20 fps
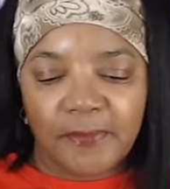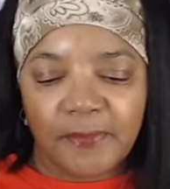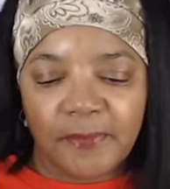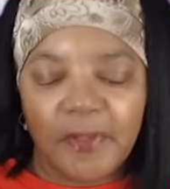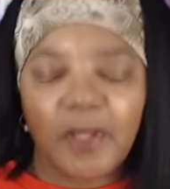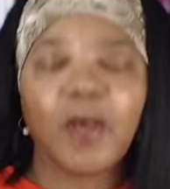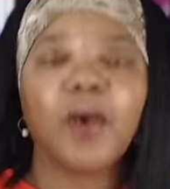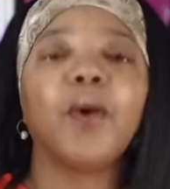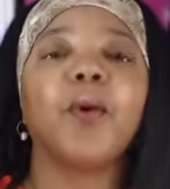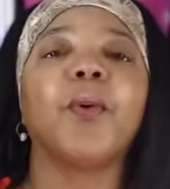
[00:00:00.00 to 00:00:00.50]

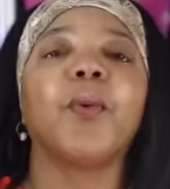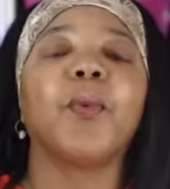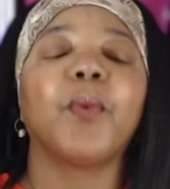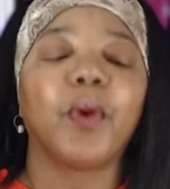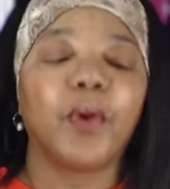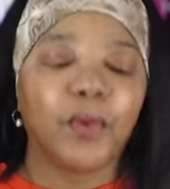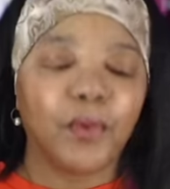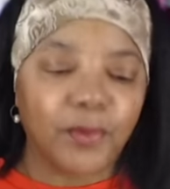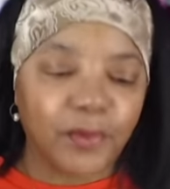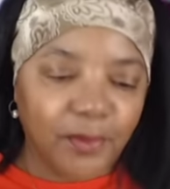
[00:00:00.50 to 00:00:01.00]
Oh, oh,
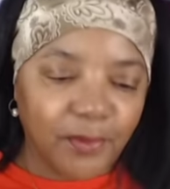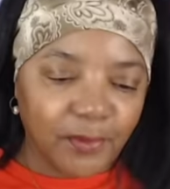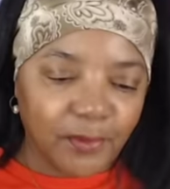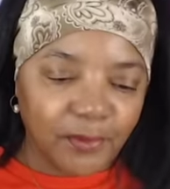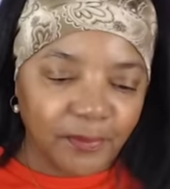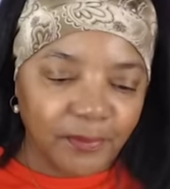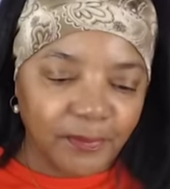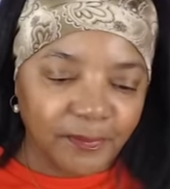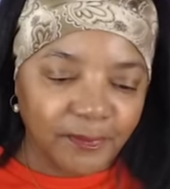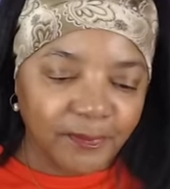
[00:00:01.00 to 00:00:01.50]
oh.
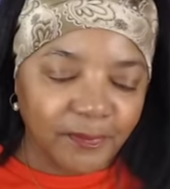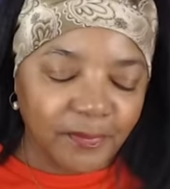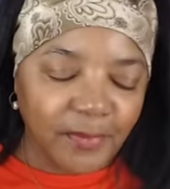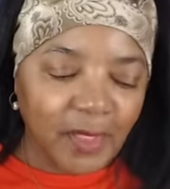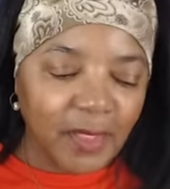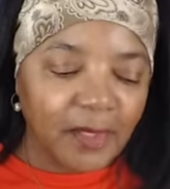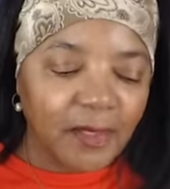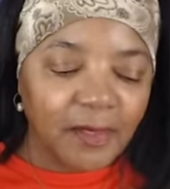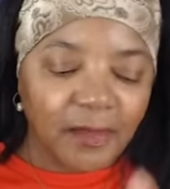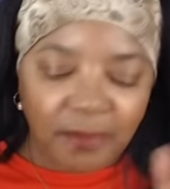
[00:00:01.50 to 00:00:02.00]

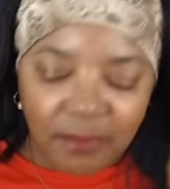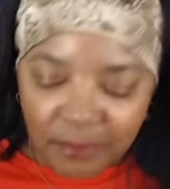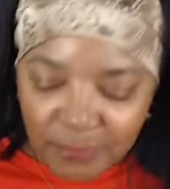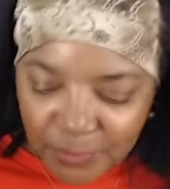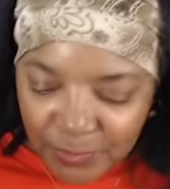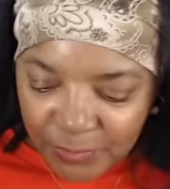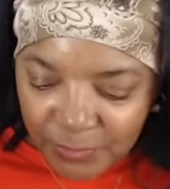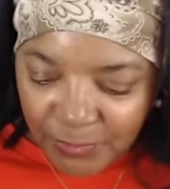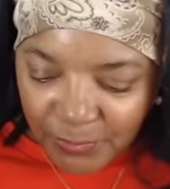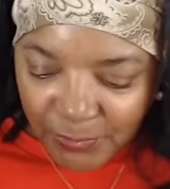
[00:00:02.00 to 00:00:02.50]
Let me
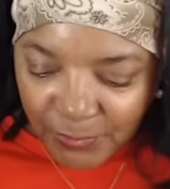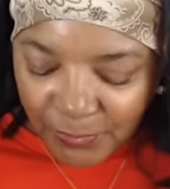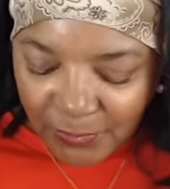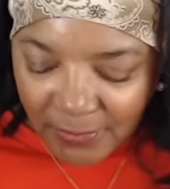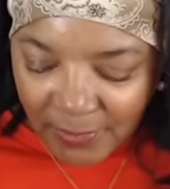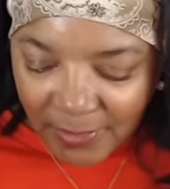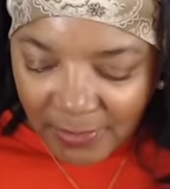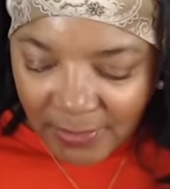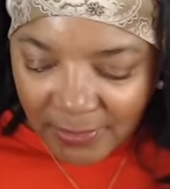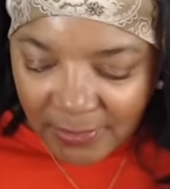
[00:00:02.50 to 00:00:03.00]
show you
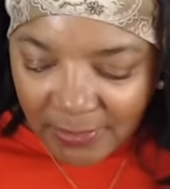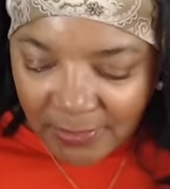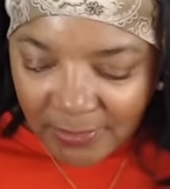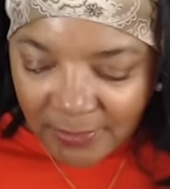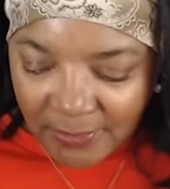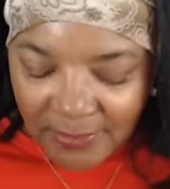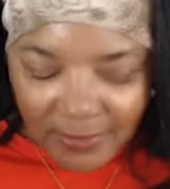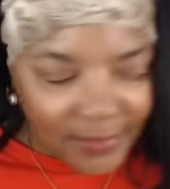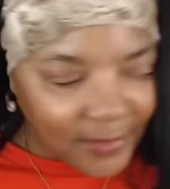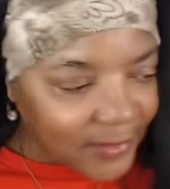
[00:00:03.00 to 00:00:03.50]
that
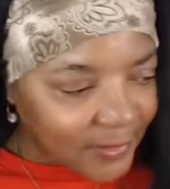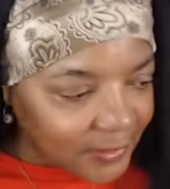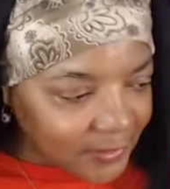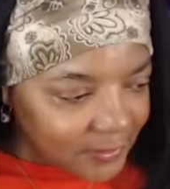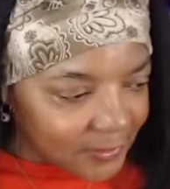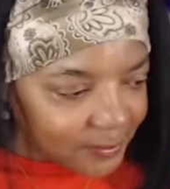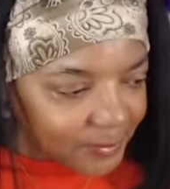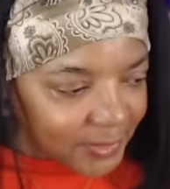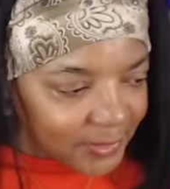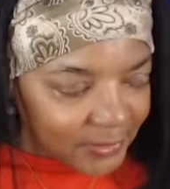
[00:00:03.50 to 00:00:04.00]

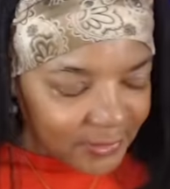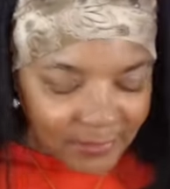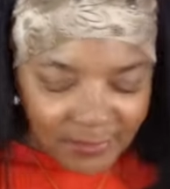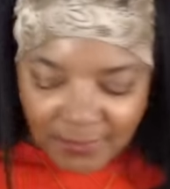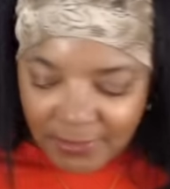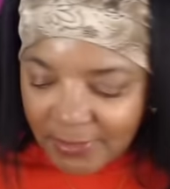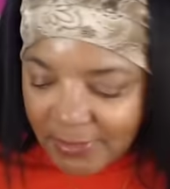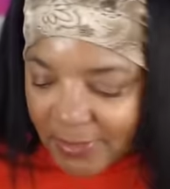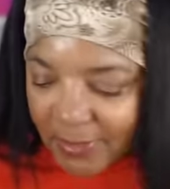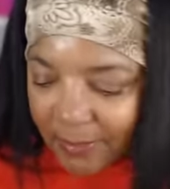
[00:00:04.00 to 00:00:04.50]
next because
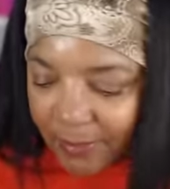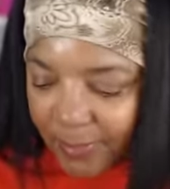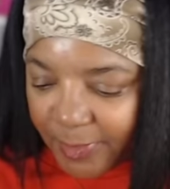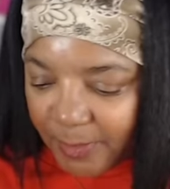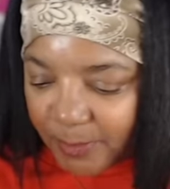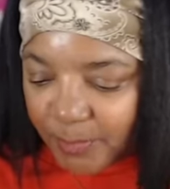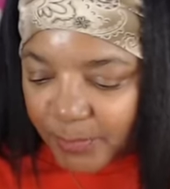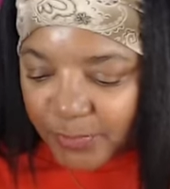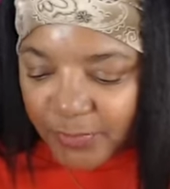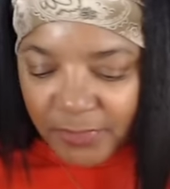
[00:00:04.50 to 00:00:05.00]
it's going to make
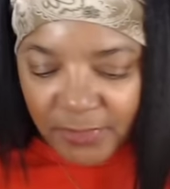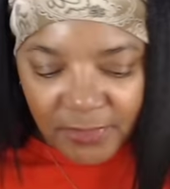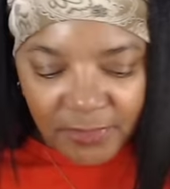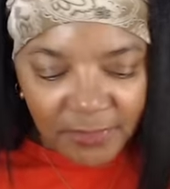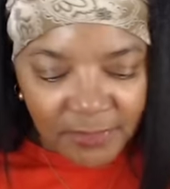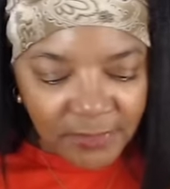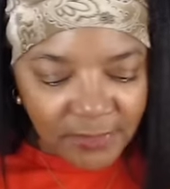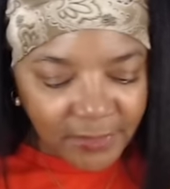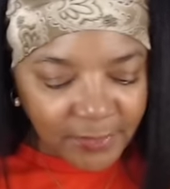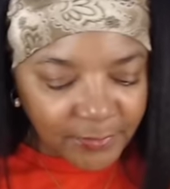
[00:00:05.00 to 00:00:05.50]
more
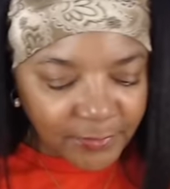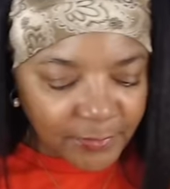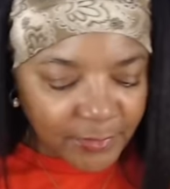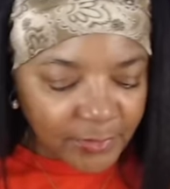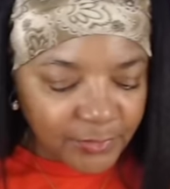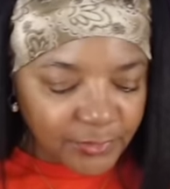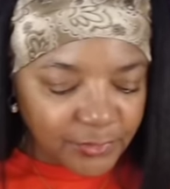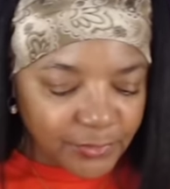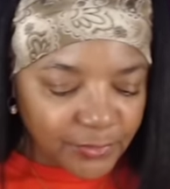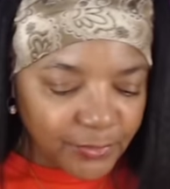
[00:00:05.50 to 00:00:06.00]
sense after I
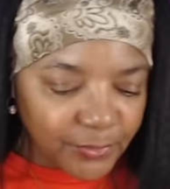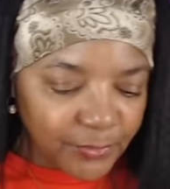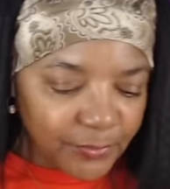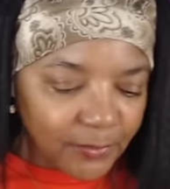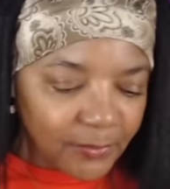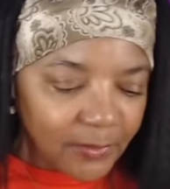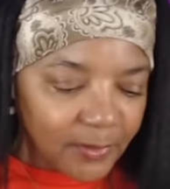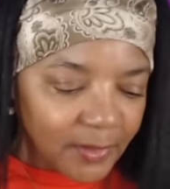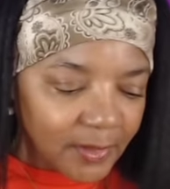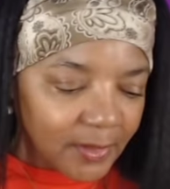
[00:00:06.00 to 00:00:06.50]
show you
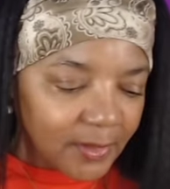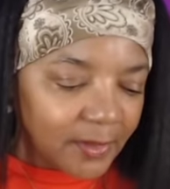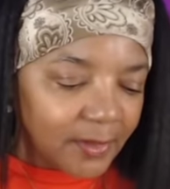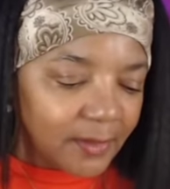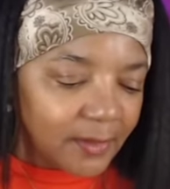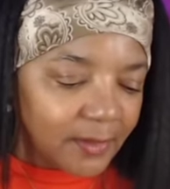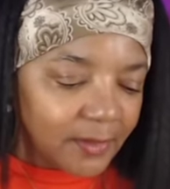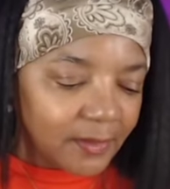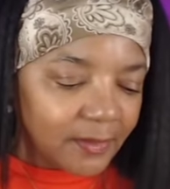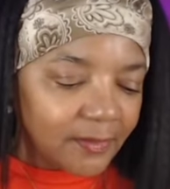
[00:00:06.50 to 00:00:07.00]

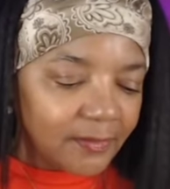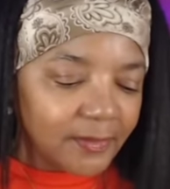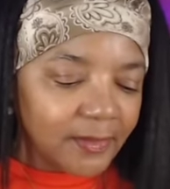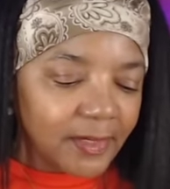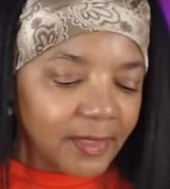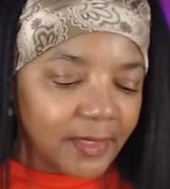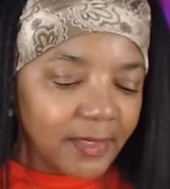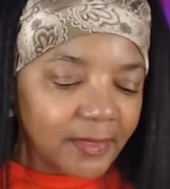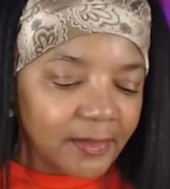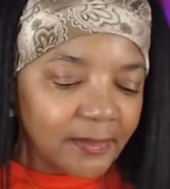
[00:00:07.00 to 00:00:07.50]
another
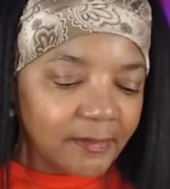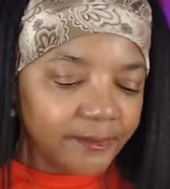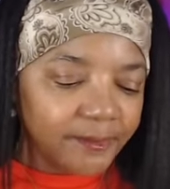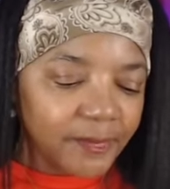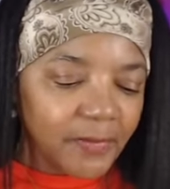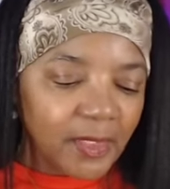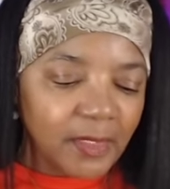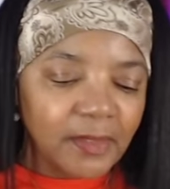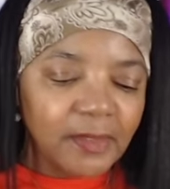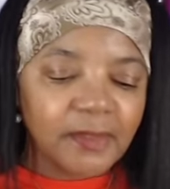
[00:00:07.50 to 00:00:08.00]
item.
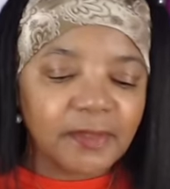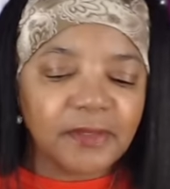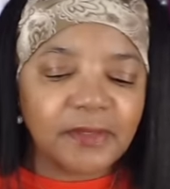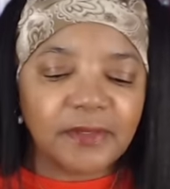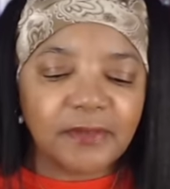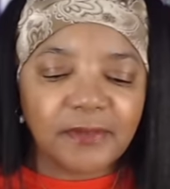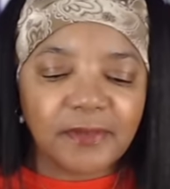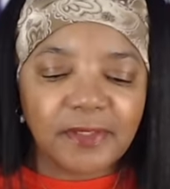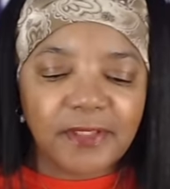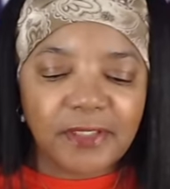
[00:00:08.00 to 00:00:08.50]

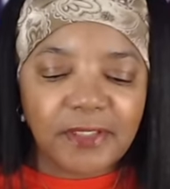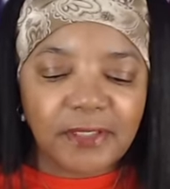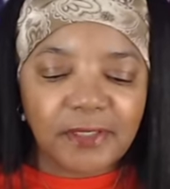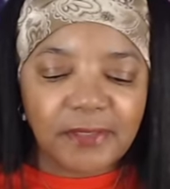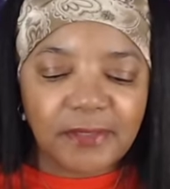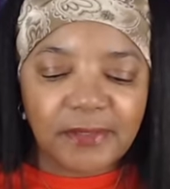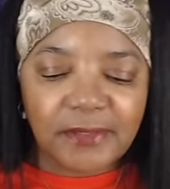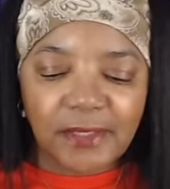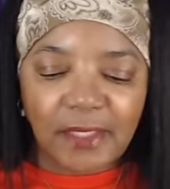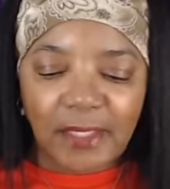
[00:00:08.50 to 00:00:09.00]
So
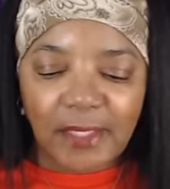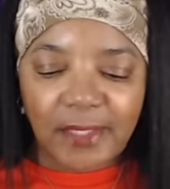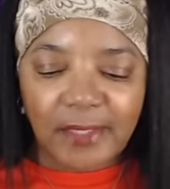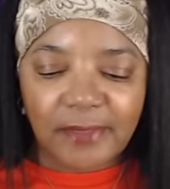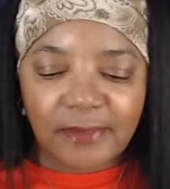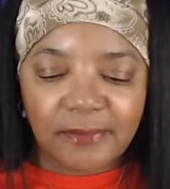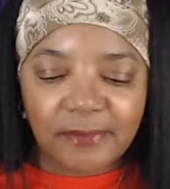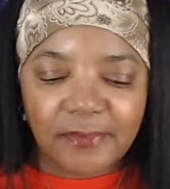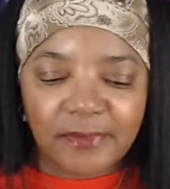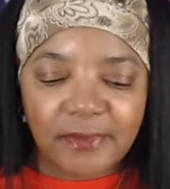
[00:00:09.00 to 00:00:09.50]
these
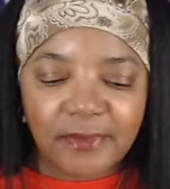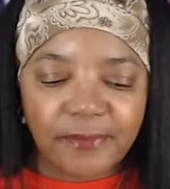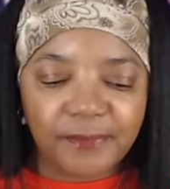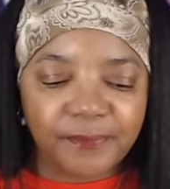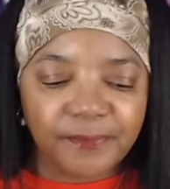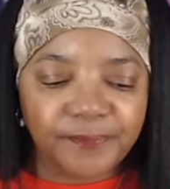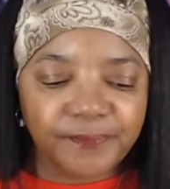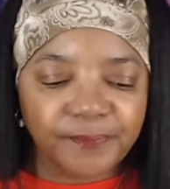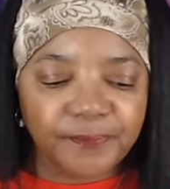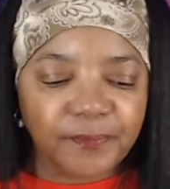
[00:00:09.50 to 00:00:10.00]
items
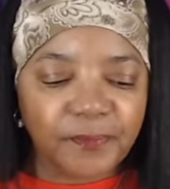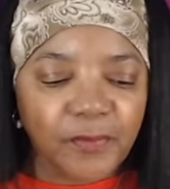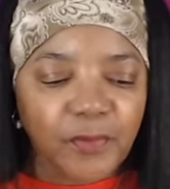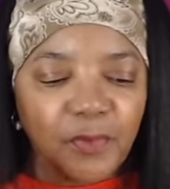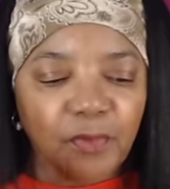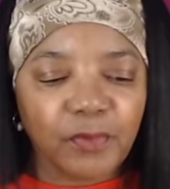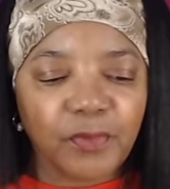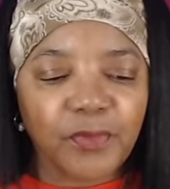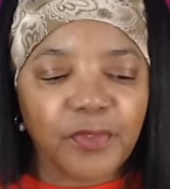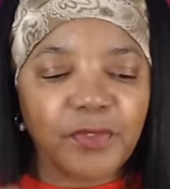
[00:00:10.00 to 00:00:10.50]

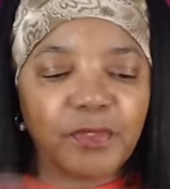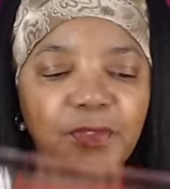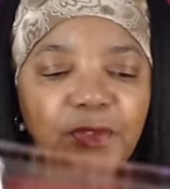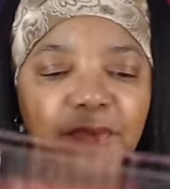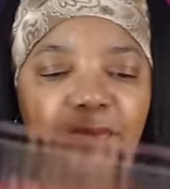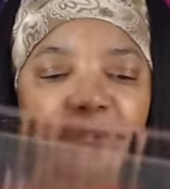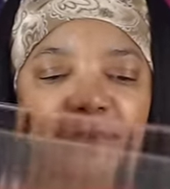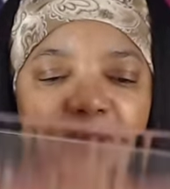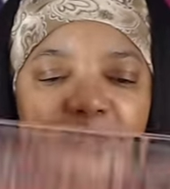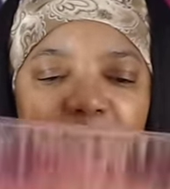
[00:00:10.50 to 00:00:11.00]
were
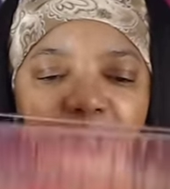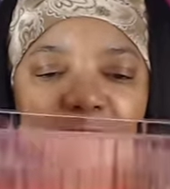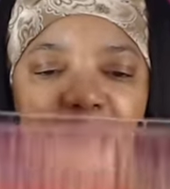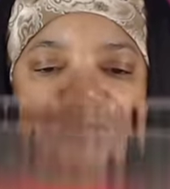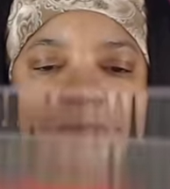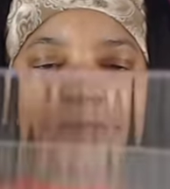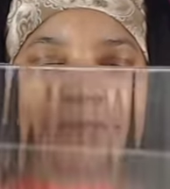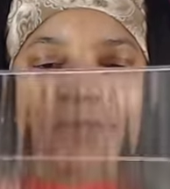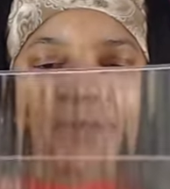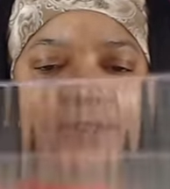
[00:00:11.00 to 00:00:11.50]
cute little
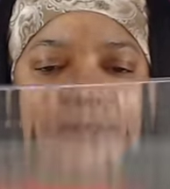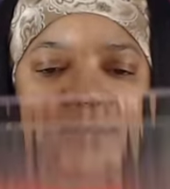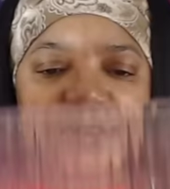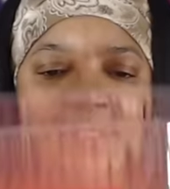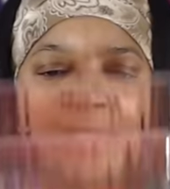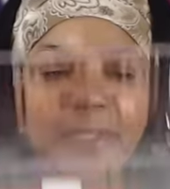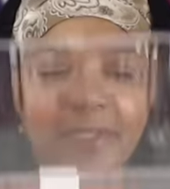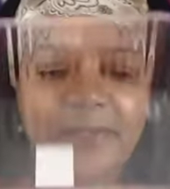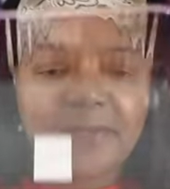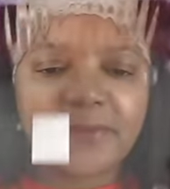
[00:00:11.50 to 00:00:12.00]

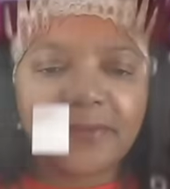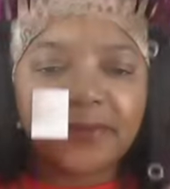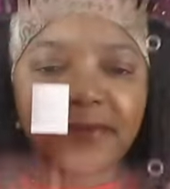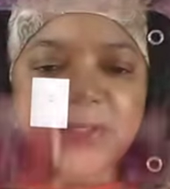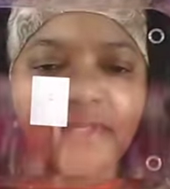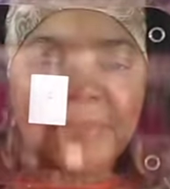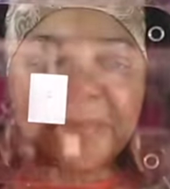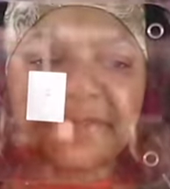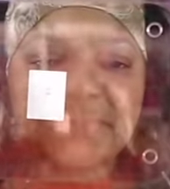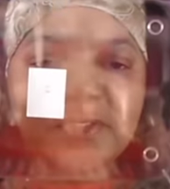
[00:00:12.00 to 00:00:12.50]
containers.
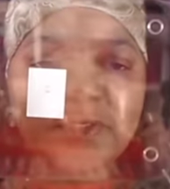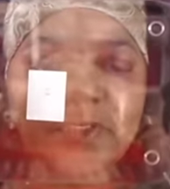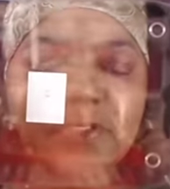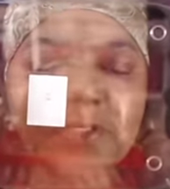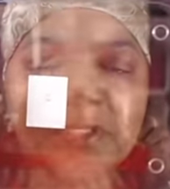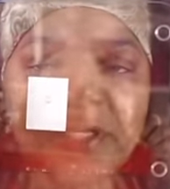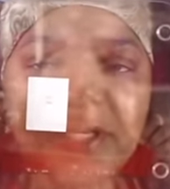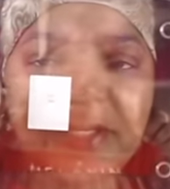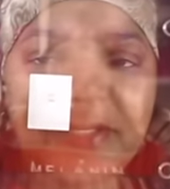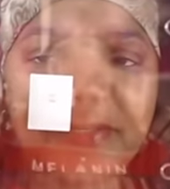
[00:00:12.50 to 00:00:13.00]
I was
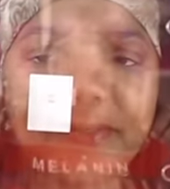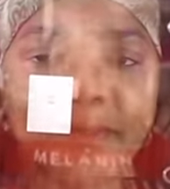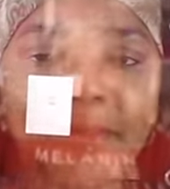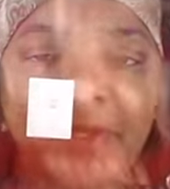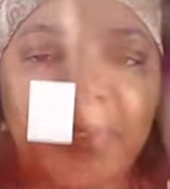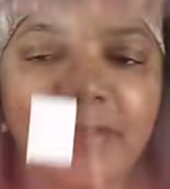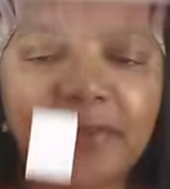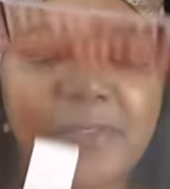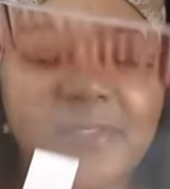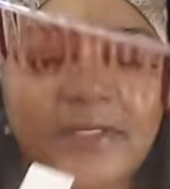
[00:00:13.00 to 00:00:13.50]
excited
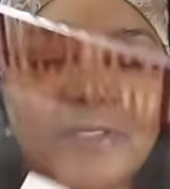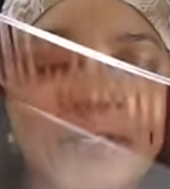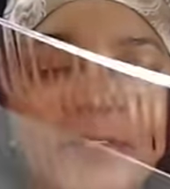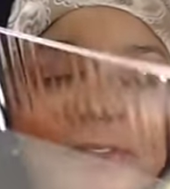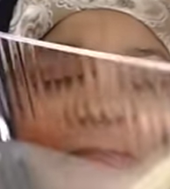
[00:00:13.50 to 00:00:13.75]
about these